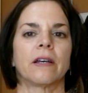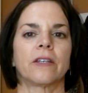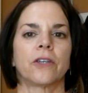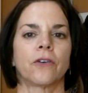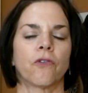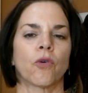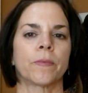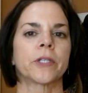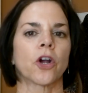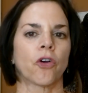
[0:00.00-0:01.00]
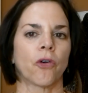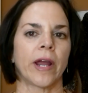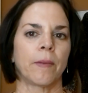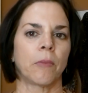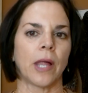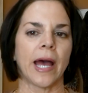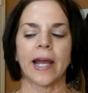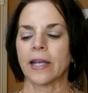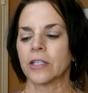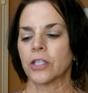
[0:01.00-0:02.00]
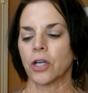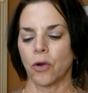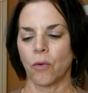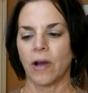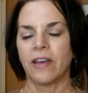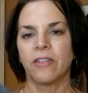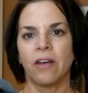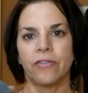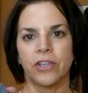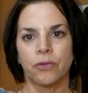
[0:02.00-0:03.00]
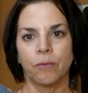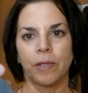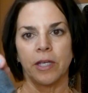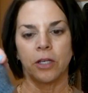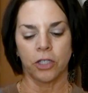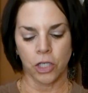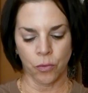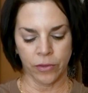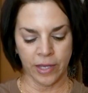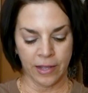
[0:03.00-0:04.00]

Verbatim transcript: uniforms are gray and black, and so I thought this would be good to go with it,